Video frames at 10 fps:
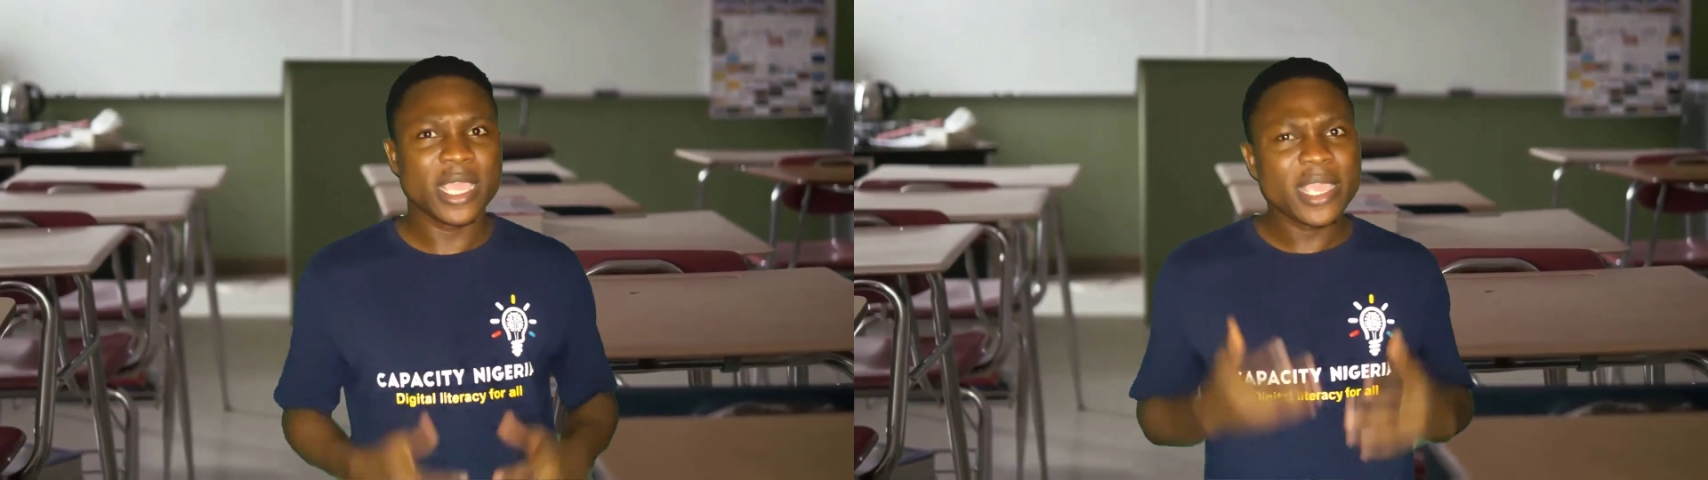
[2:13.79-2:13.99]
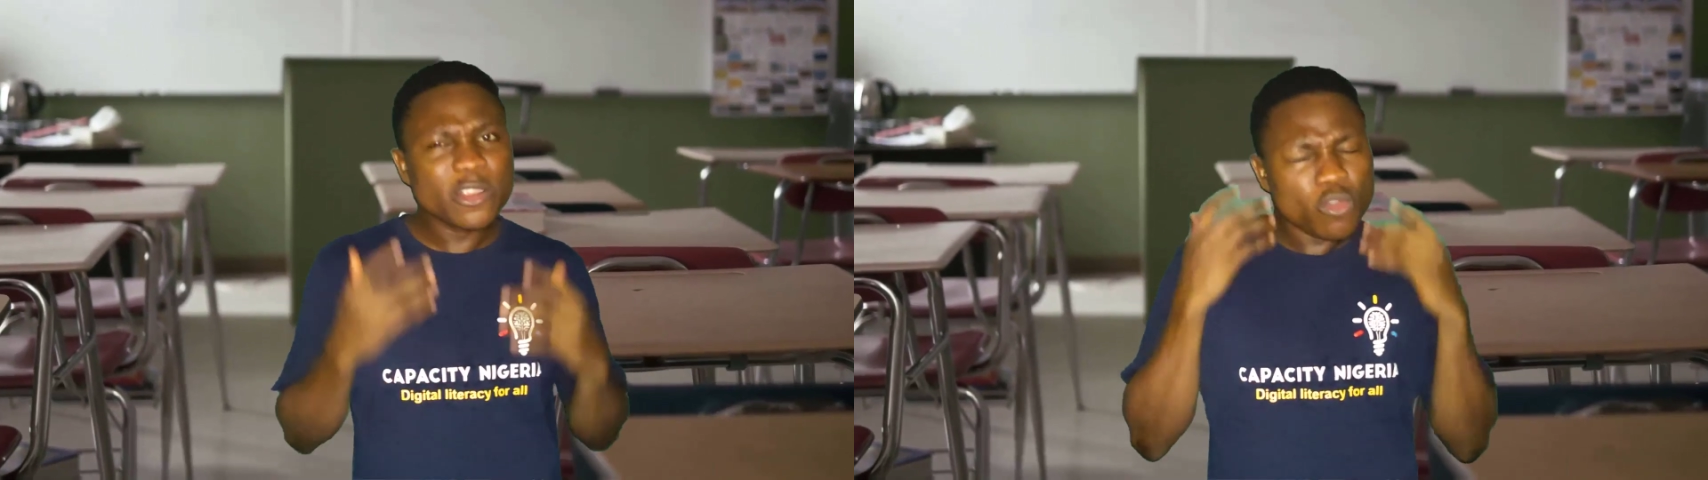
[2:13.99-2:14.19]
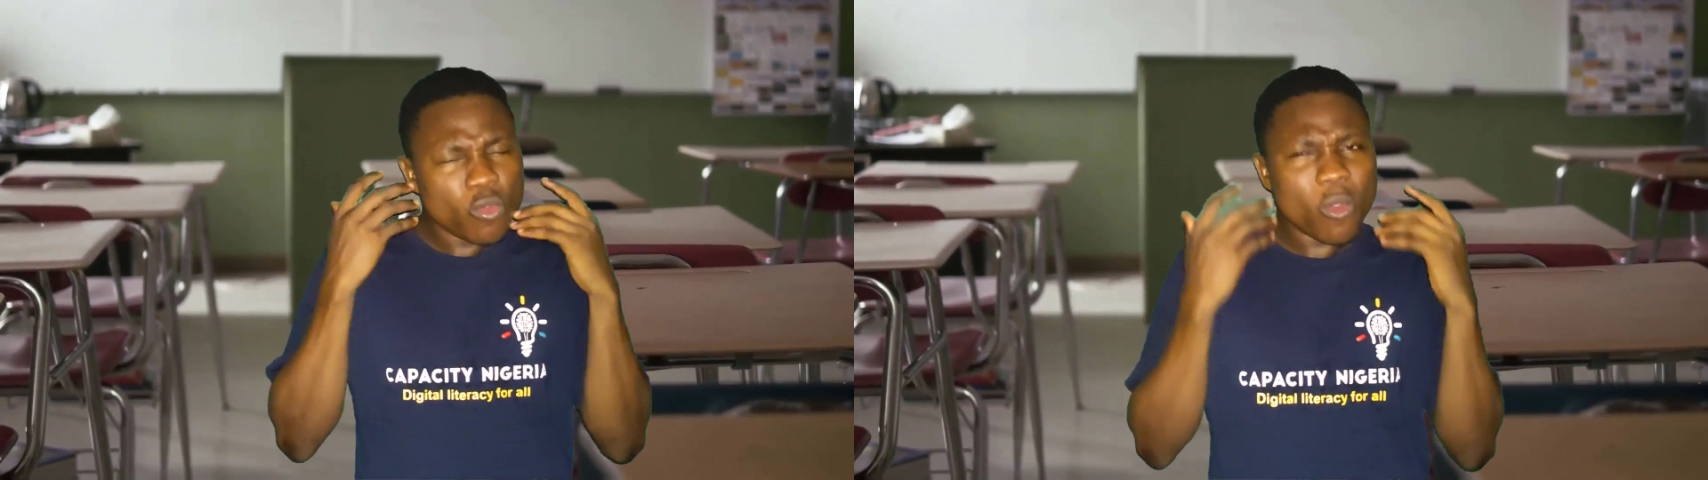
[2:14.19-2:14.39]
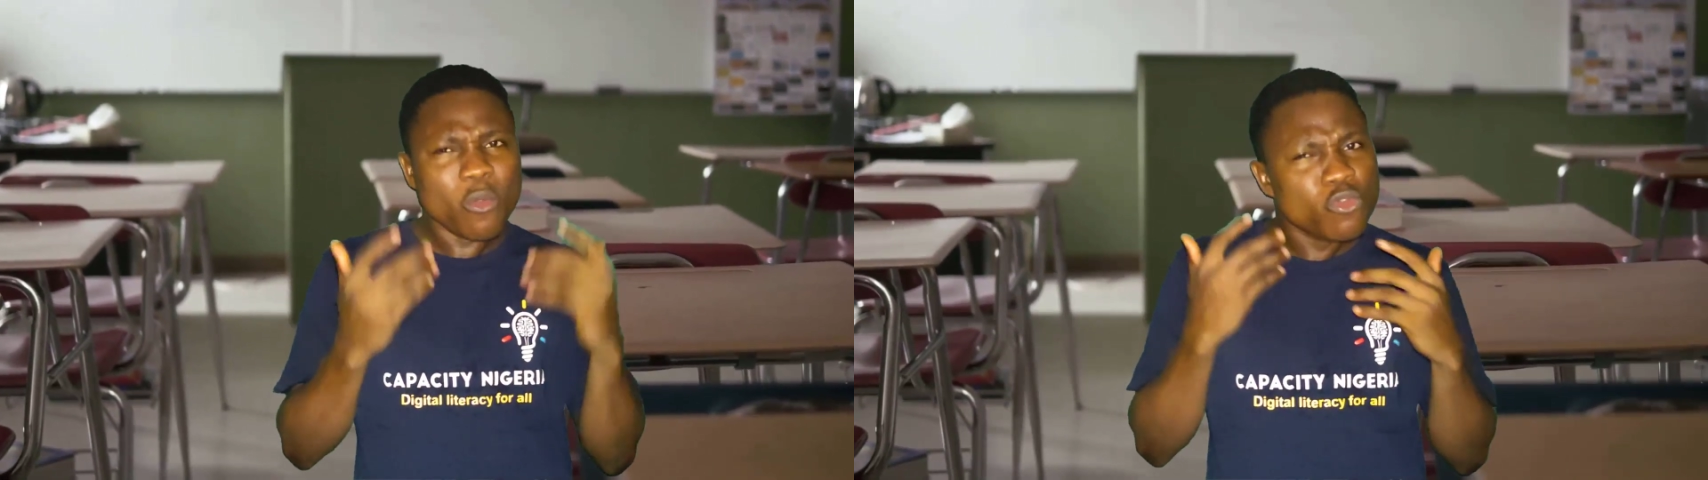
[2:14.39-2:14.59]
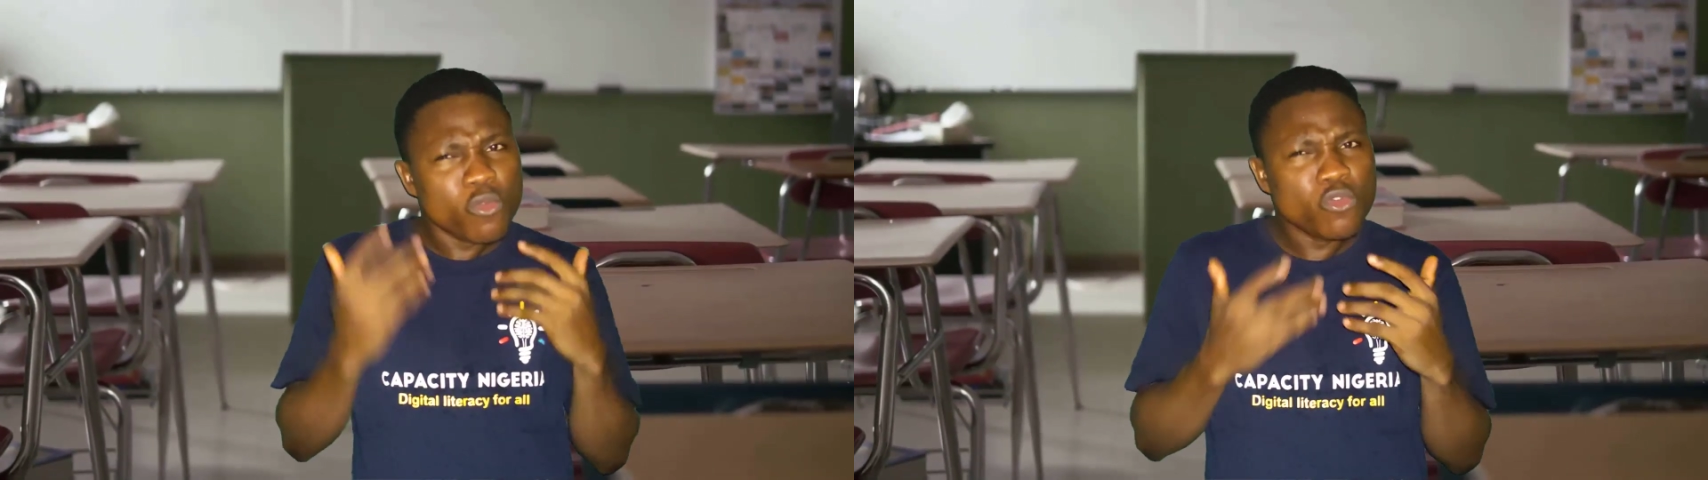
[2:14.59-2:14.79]

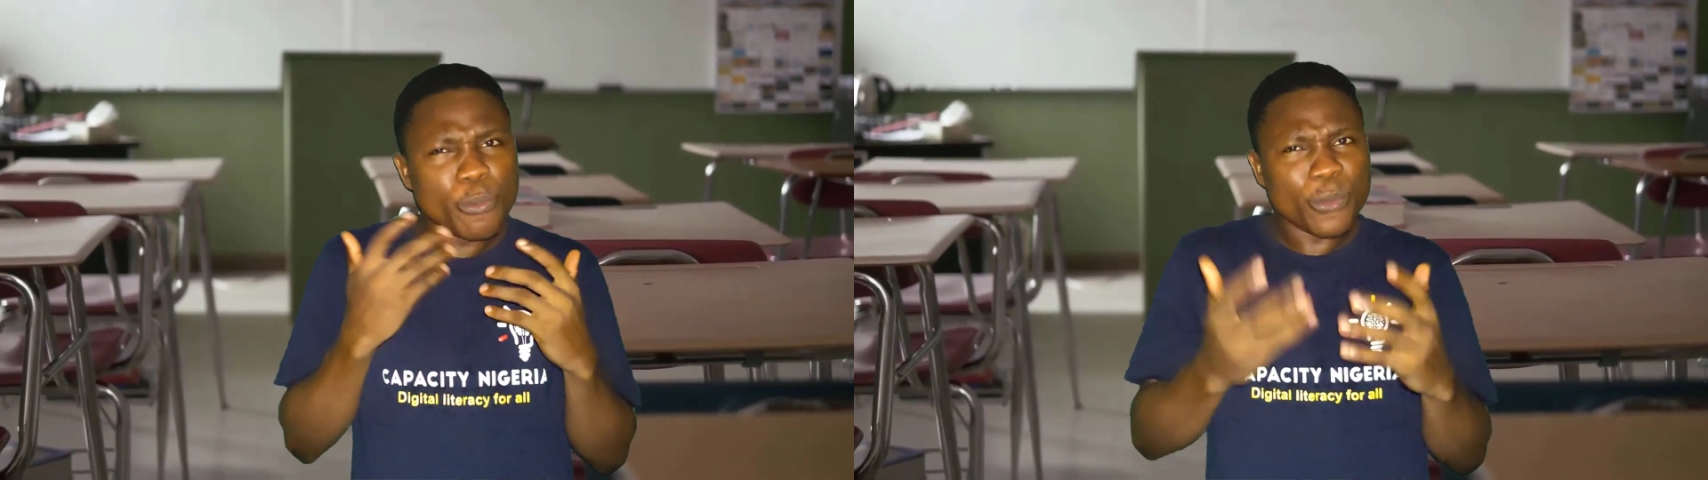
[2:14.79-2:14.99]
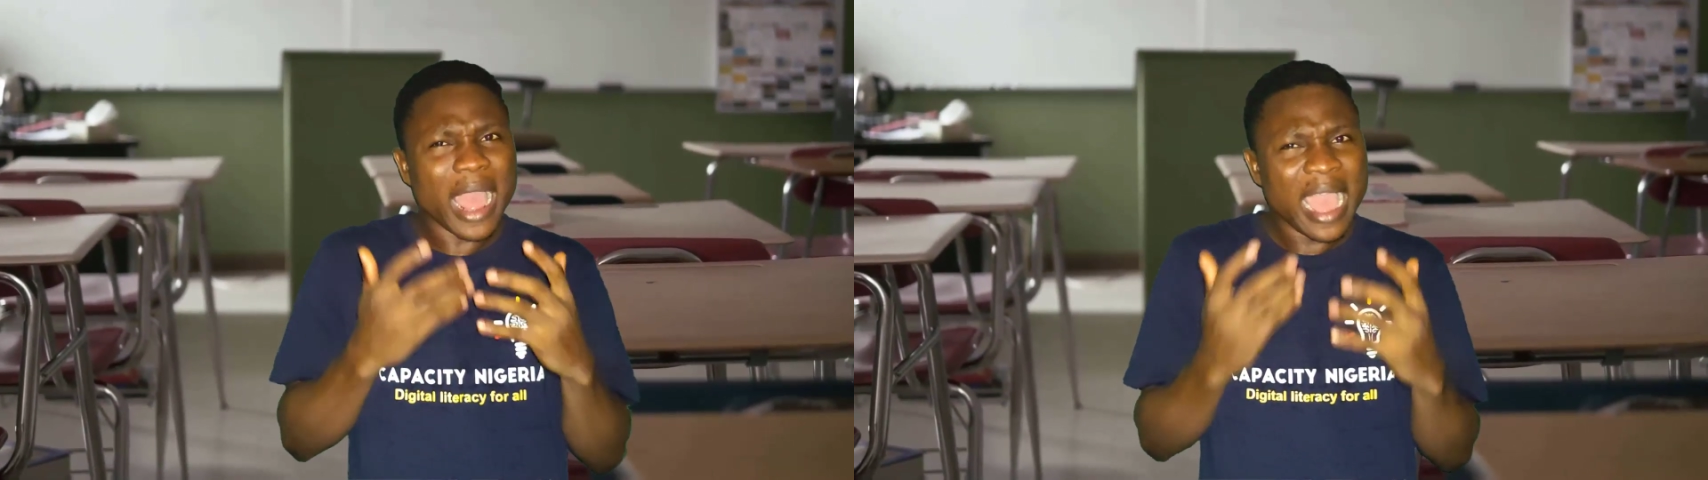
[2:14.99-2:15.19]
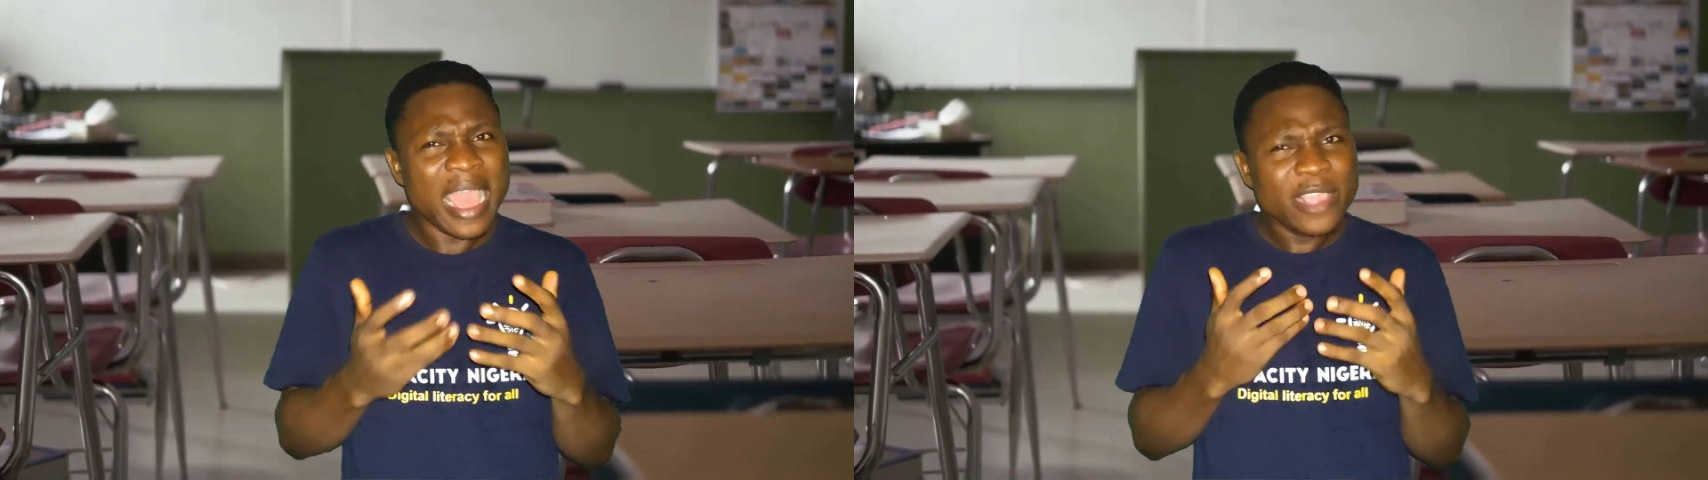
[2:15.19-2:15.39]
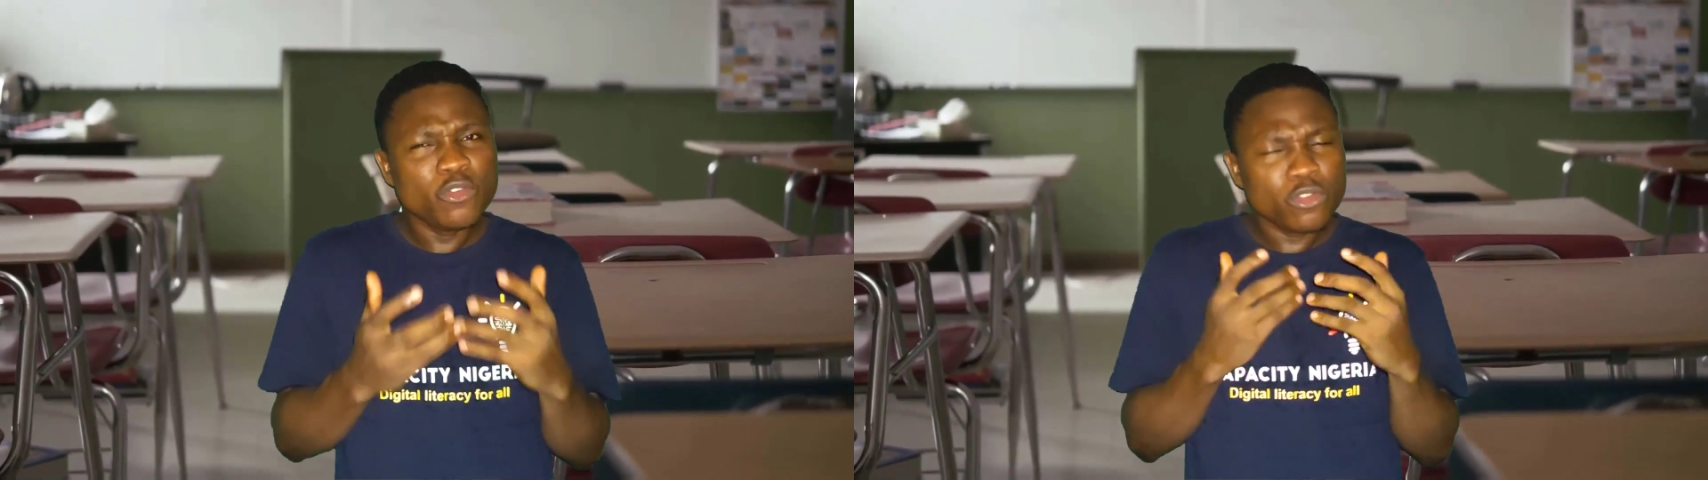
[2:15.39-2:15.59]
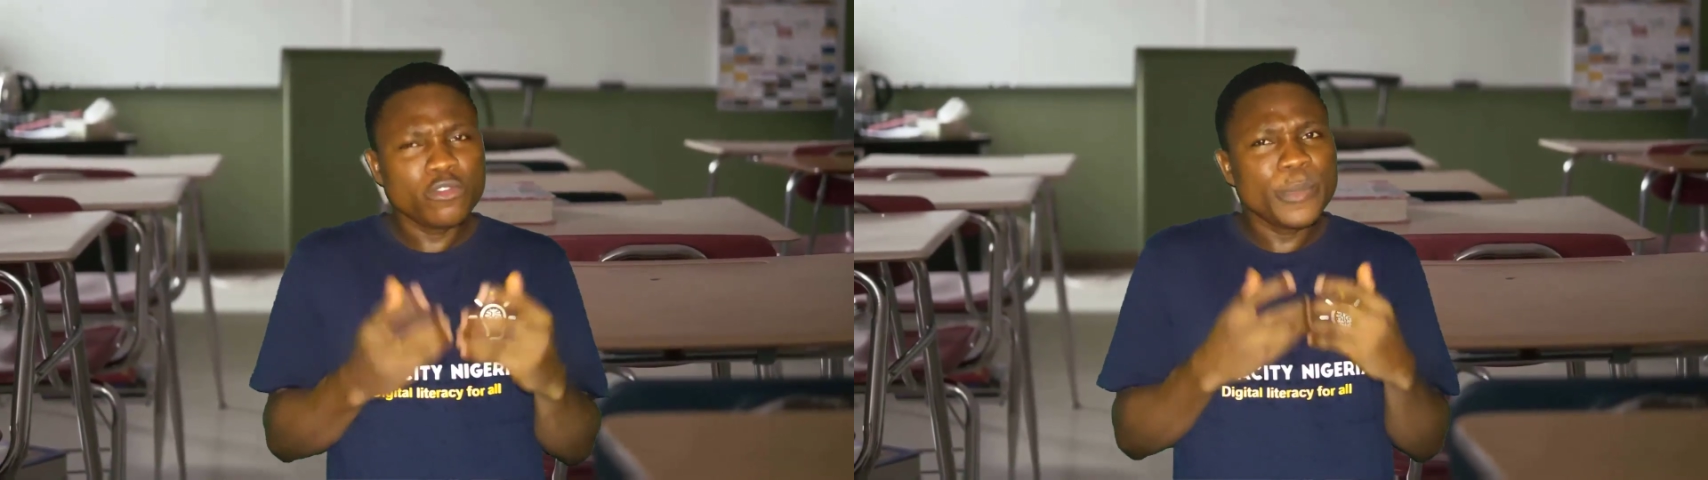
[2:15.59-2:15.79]

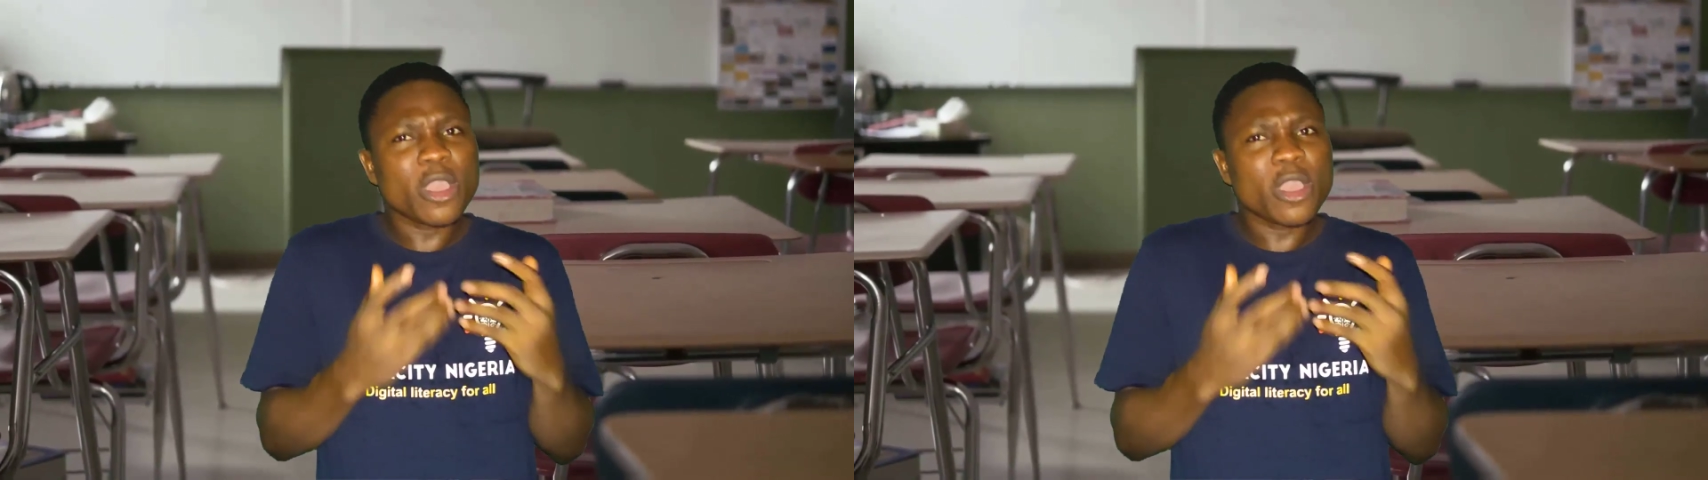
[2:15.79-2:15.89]
you